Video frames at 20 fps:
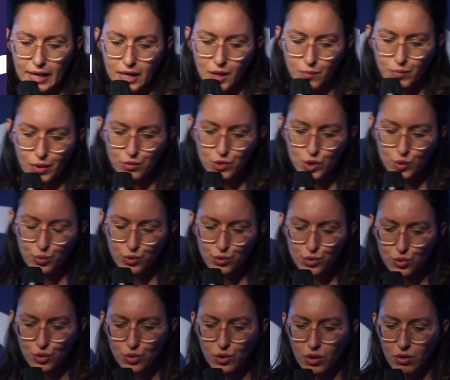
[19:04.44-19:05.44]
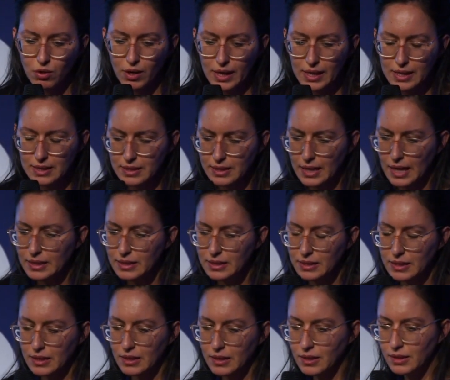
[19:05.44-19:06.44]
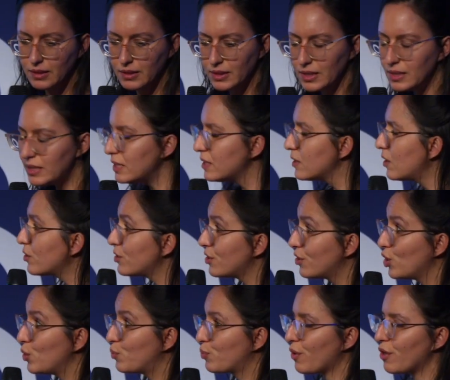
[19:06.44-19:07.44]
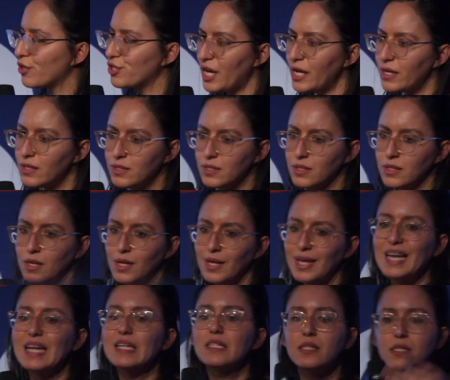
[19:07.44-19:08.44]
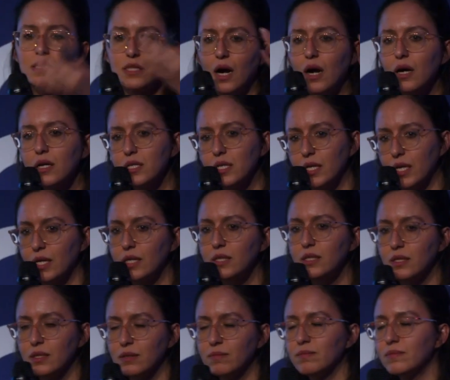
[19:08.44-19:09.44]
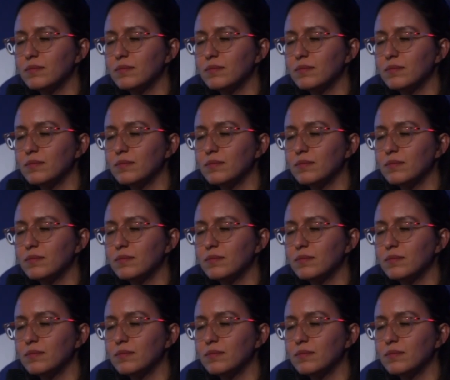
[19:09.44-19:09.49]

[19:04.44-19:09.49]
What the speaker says: about Ubuntu Core is that this is not a new project. It started.